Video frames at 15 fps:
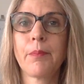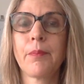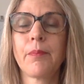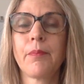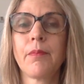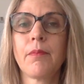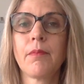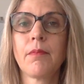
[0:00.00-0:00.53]

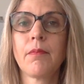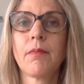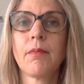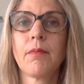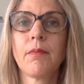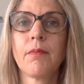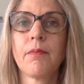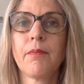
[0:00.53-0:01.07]

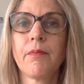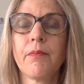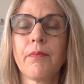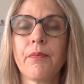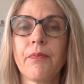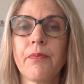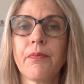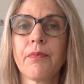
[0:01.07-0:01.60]

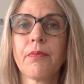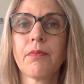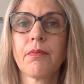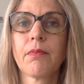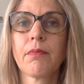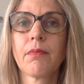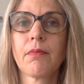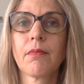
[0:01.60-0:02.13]

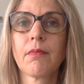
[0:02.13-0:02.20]
Nobody speaks.